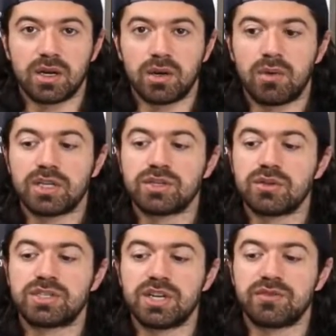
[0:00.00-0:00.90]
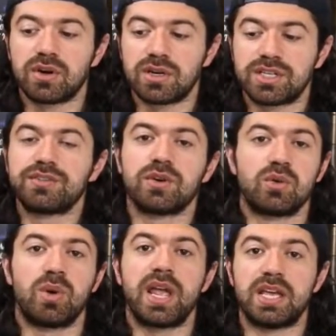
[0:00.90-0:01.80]
right? So there's different, different
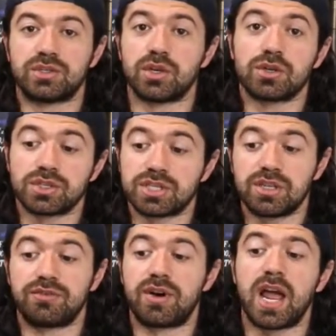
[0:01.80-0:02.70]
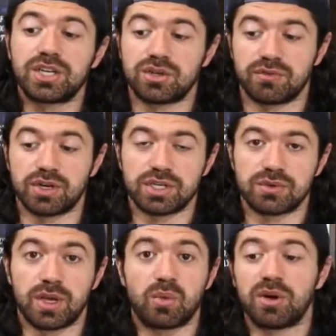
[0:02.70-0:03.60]
ways. you can also say the fractional version,
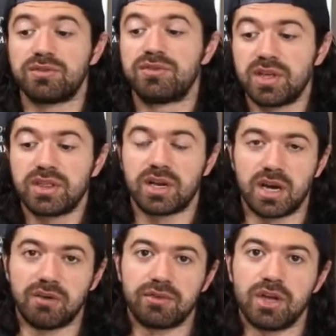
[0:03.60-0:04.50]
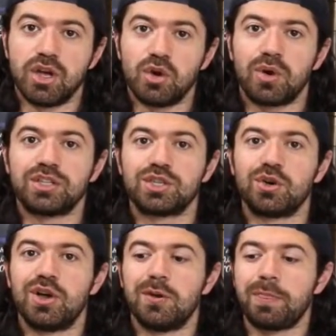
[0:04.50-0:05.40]
like one fifth of, right?
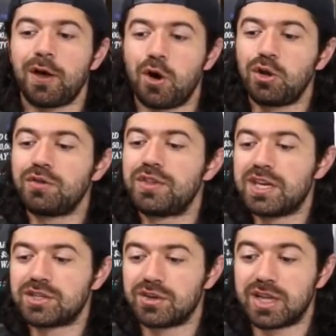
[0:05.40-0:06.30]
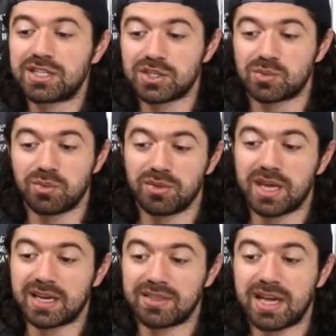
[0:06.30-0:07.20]
So all of these, are, that's just
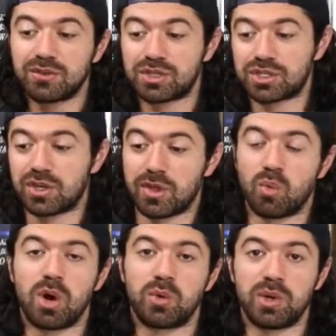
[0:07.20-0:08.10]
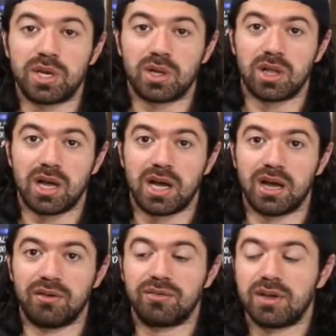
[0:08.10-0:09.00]
like, that was just on the one wheel
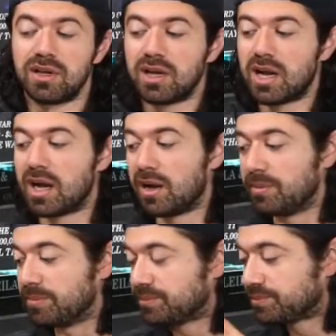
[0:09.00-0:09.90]
of, um,